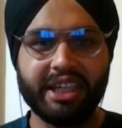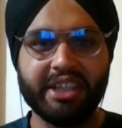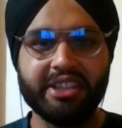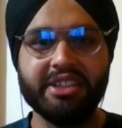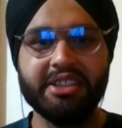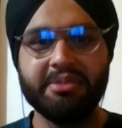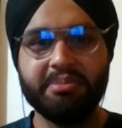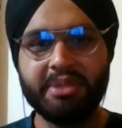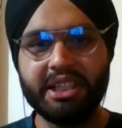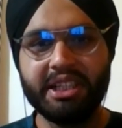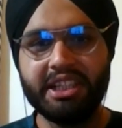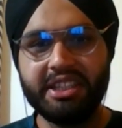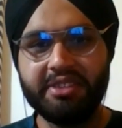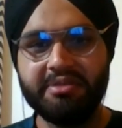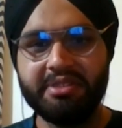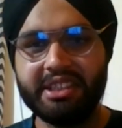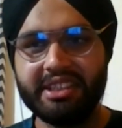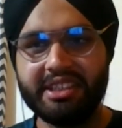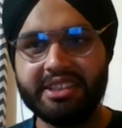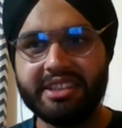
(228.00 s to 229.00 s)
I didn't
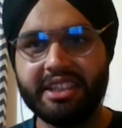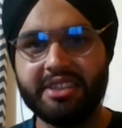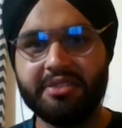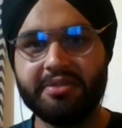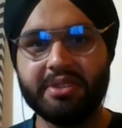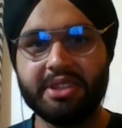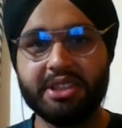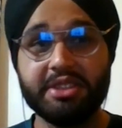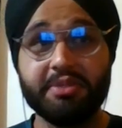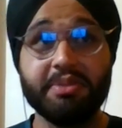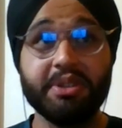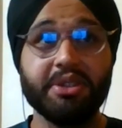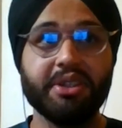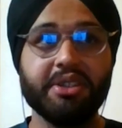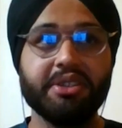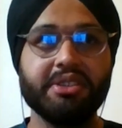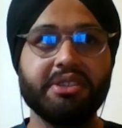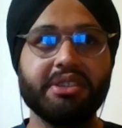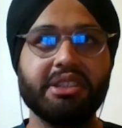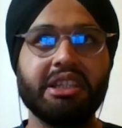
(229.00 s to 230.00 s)
believe this at first,
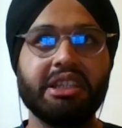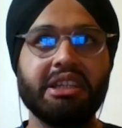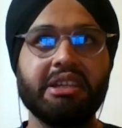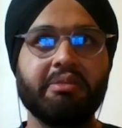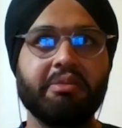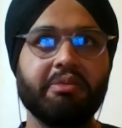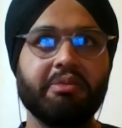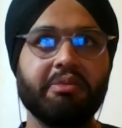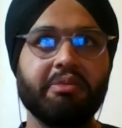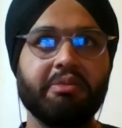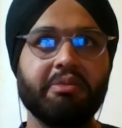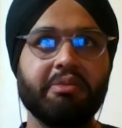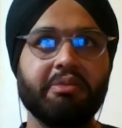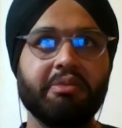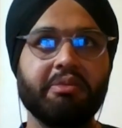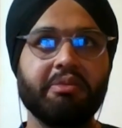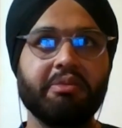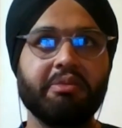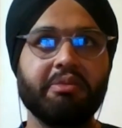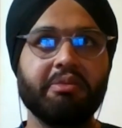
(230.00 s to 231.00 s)
because
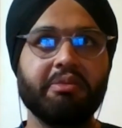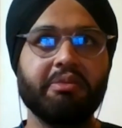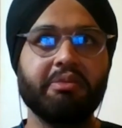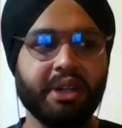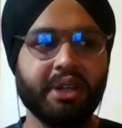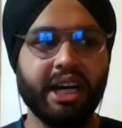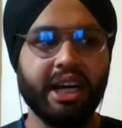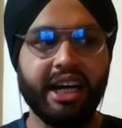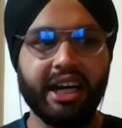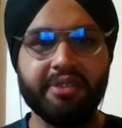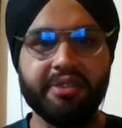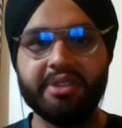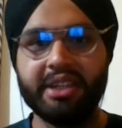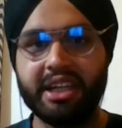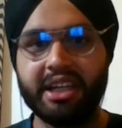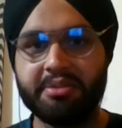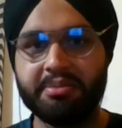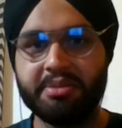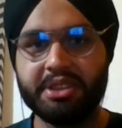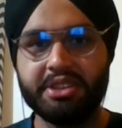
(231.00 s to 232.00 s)
when you
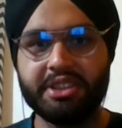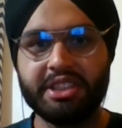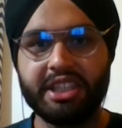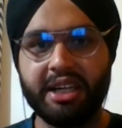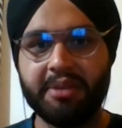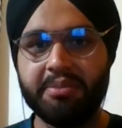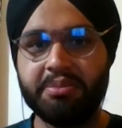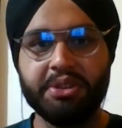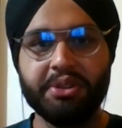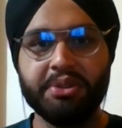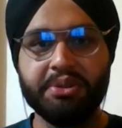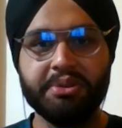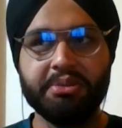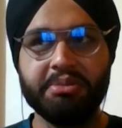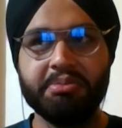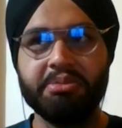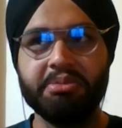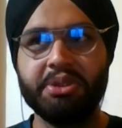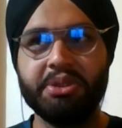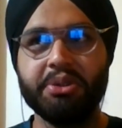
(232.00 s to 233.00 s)
have that much gap,
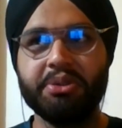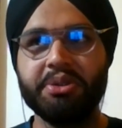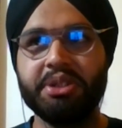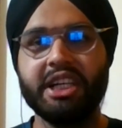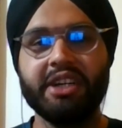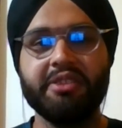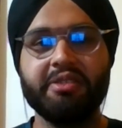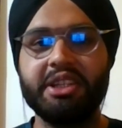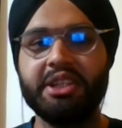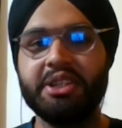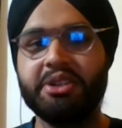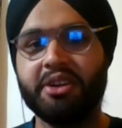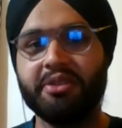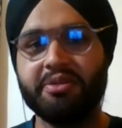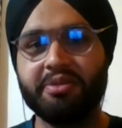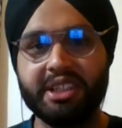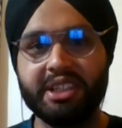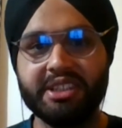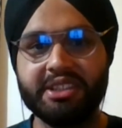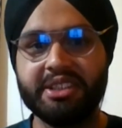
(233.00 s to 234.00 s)
you don't have any
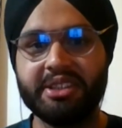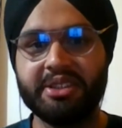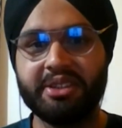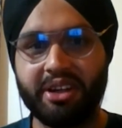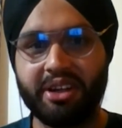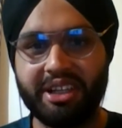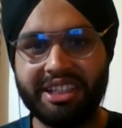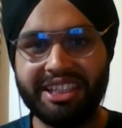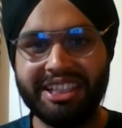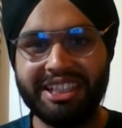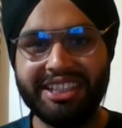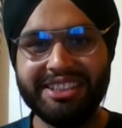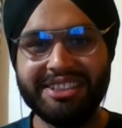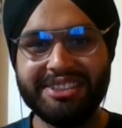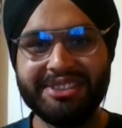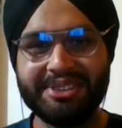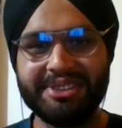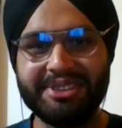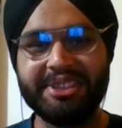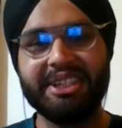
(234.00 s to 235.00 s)
confidence at all.
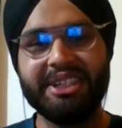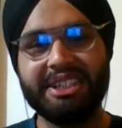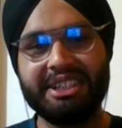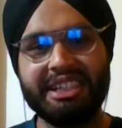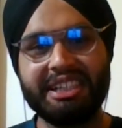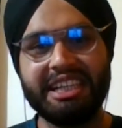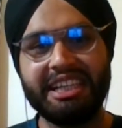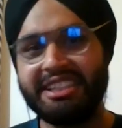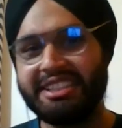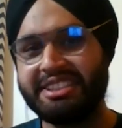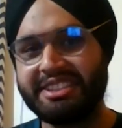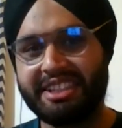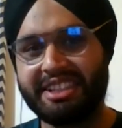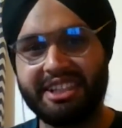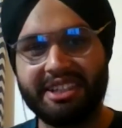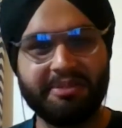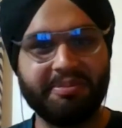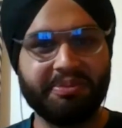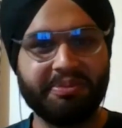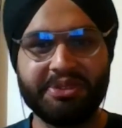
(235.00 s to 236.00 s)
It takes
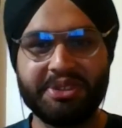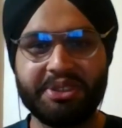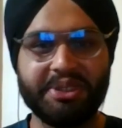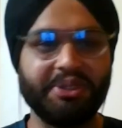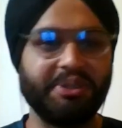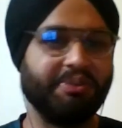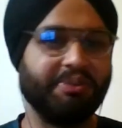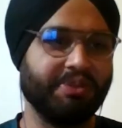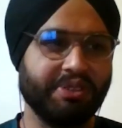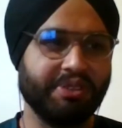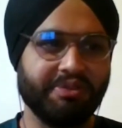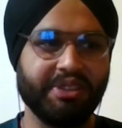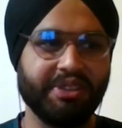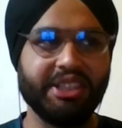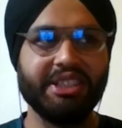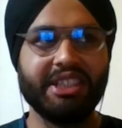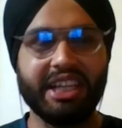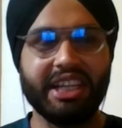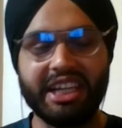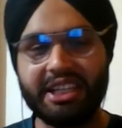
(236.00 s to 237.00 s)
time. So
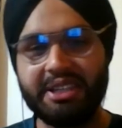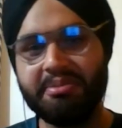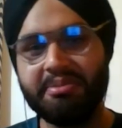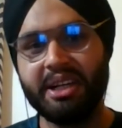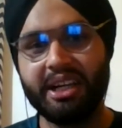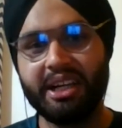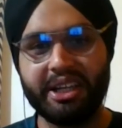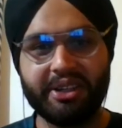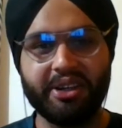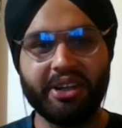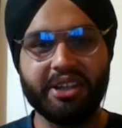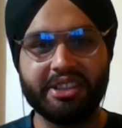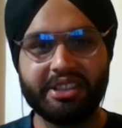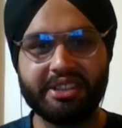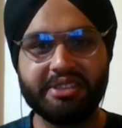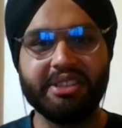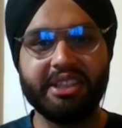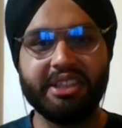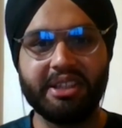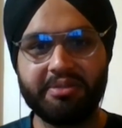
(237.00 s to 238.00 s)
with time, I got
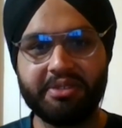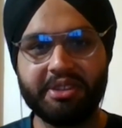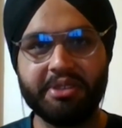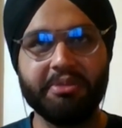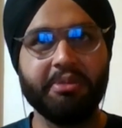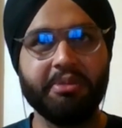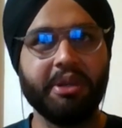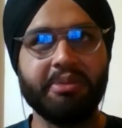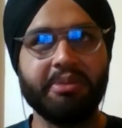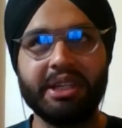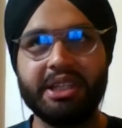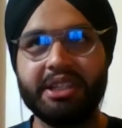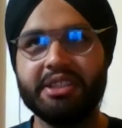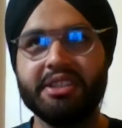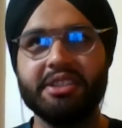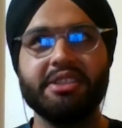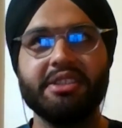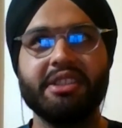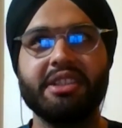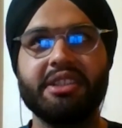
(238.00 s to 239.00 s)
it. Yeah, with my
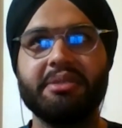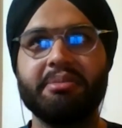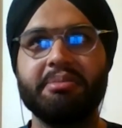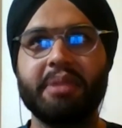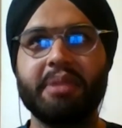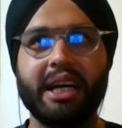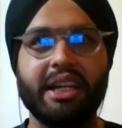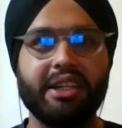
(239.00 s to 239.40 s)
mentors and